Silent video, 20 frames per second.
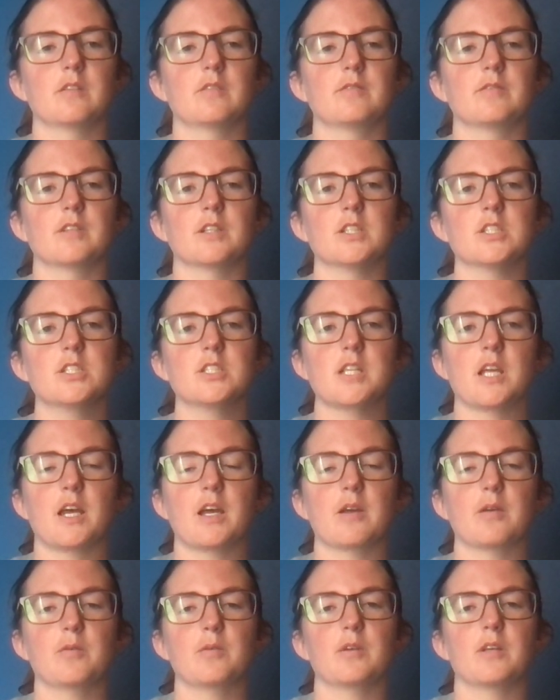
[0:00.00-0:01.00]
First,
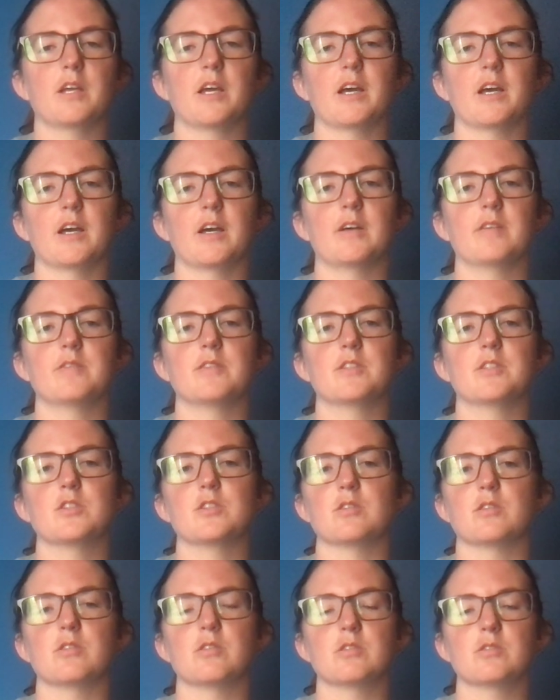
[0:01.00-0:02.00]
I would have the
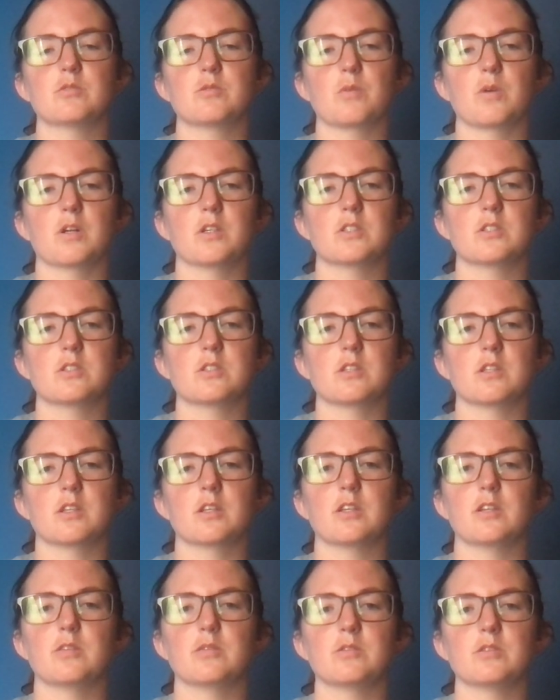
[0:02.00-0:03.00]
students watch the
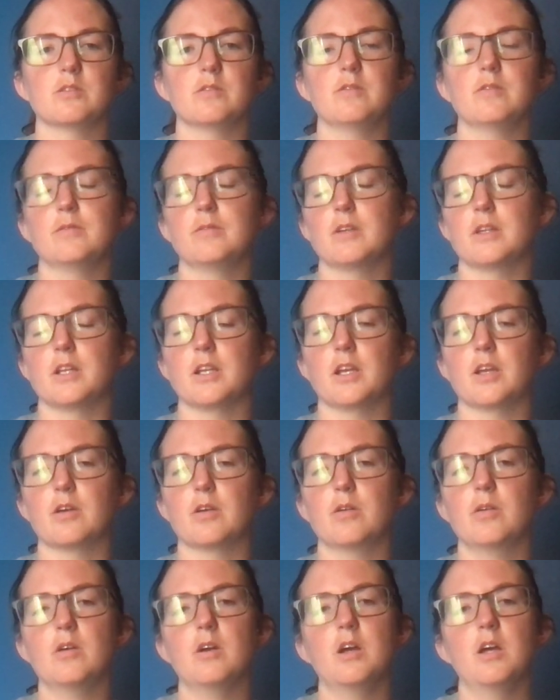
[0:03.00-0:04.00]
YouTube
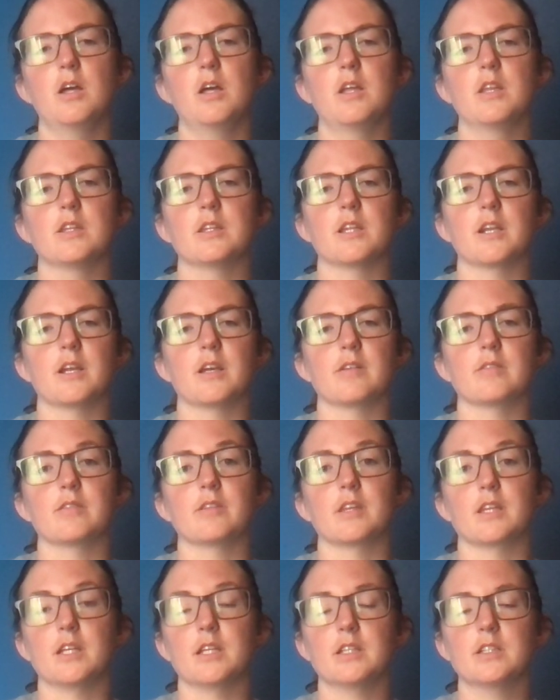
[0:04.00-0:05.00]
video that I've
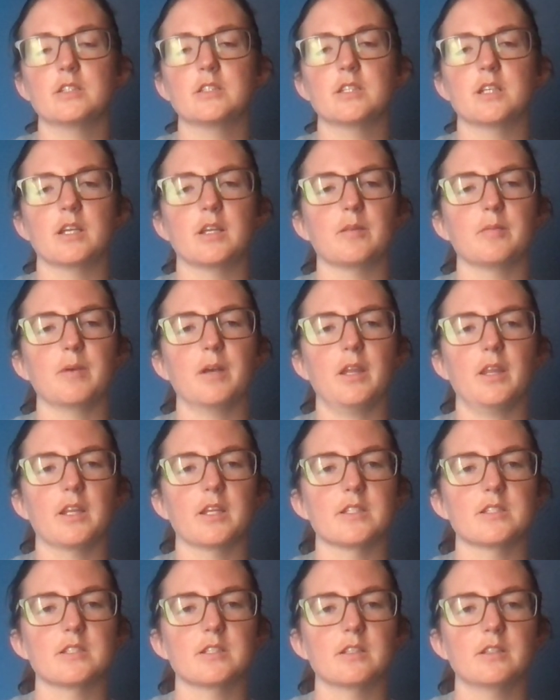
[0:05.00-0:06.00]
linked in my
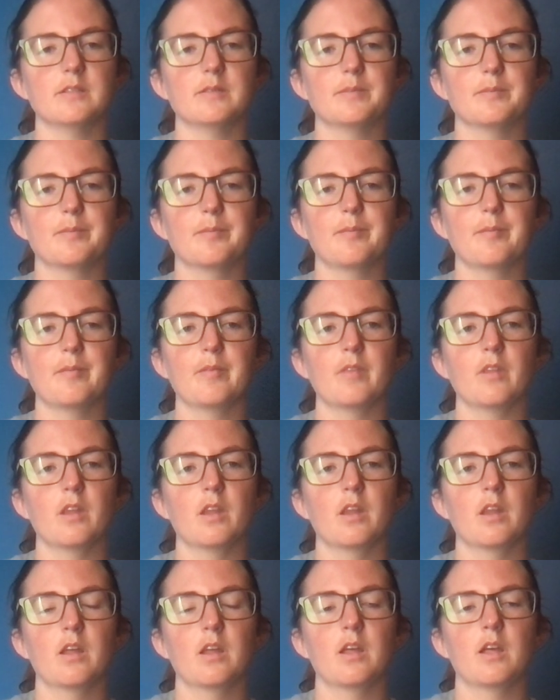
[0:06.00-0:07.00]
lesson.
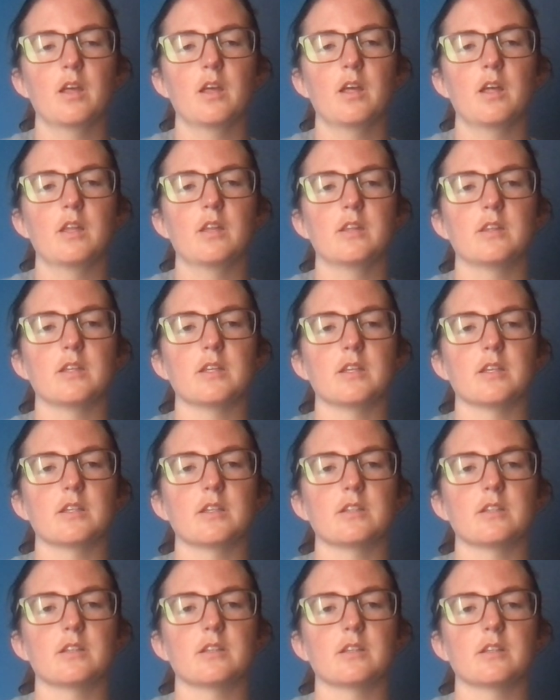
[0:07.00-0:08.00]

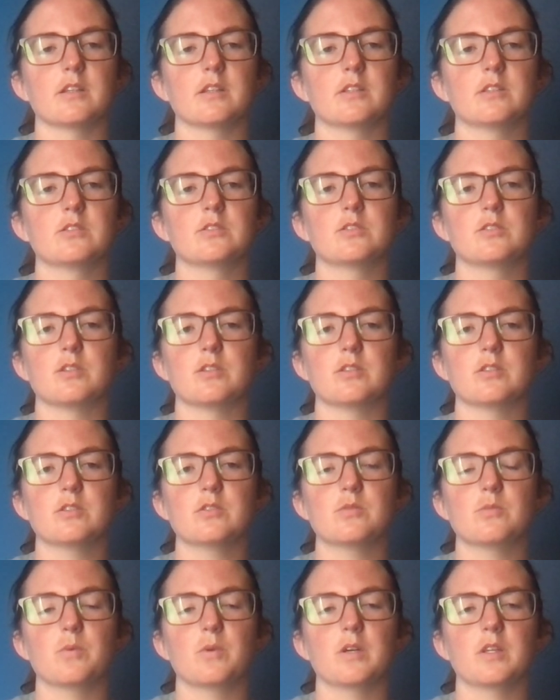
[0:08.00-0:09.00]
The
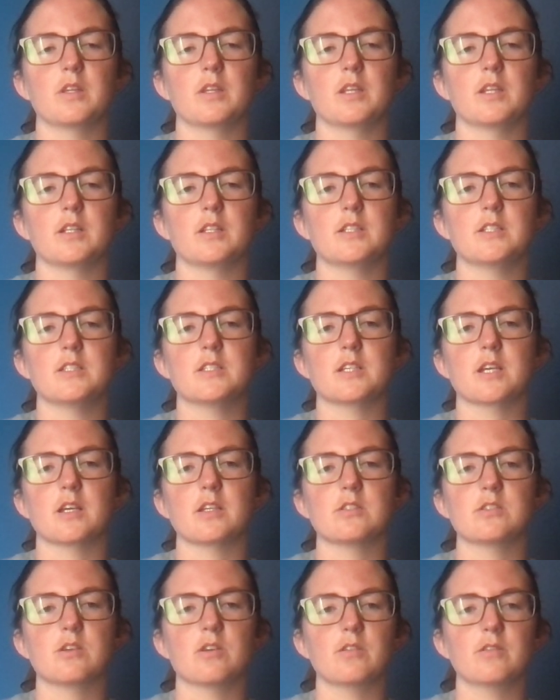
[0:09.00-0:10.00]
students would then
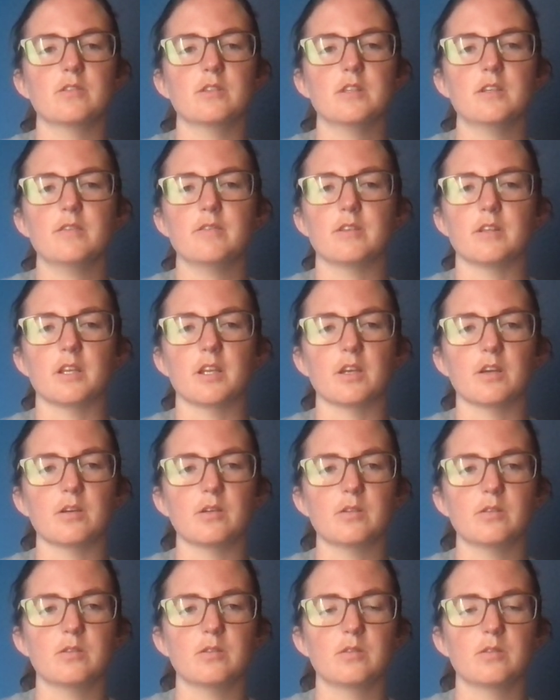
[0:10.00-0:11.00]
discuss over the
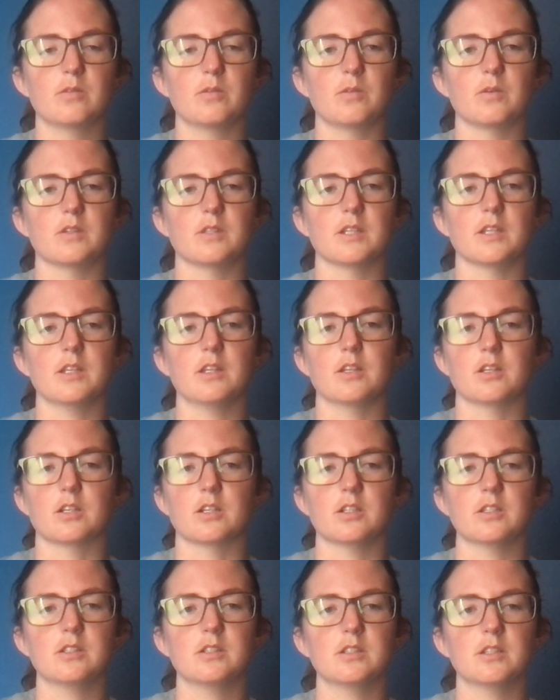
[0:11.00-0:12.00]
video what they
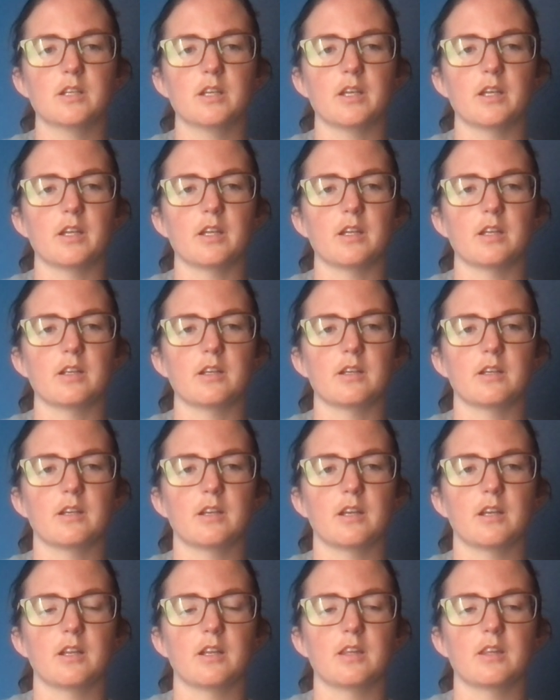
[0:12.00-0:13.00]
learned, and
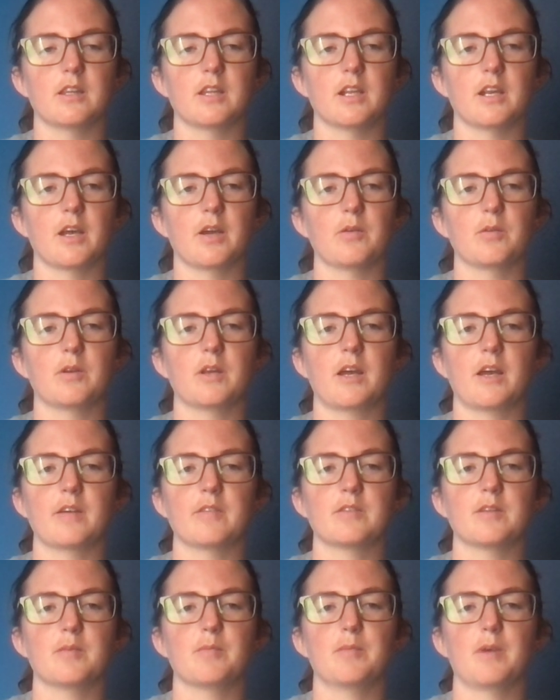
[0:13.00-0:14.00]
then I would
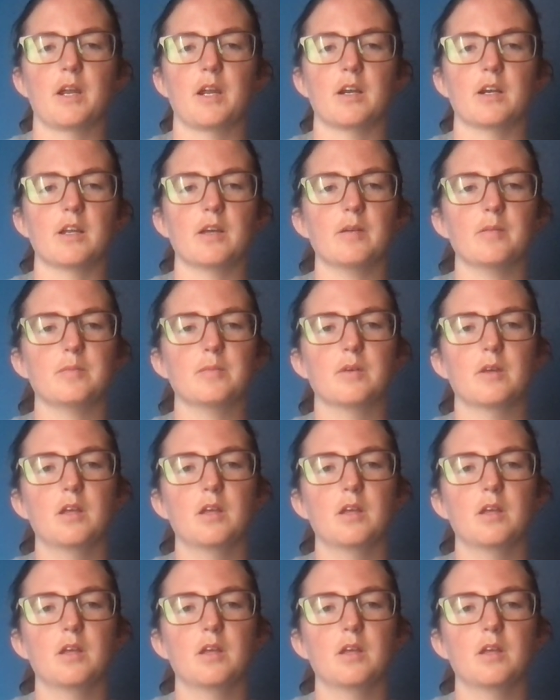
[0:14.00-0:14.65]
have them paired up